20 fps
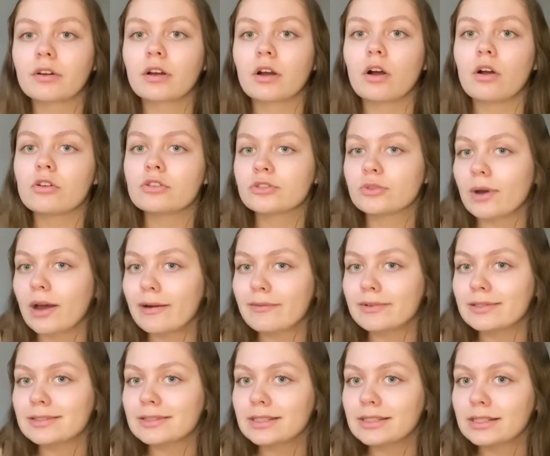Also
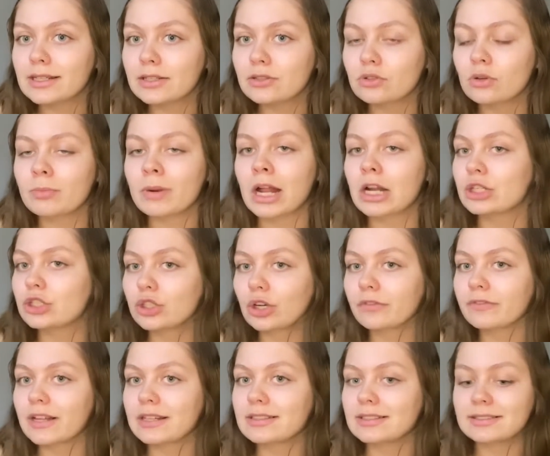haven't seen it, so I'm not sure if
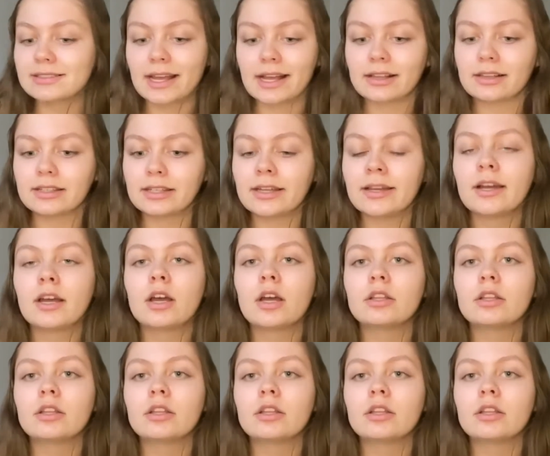that's exactly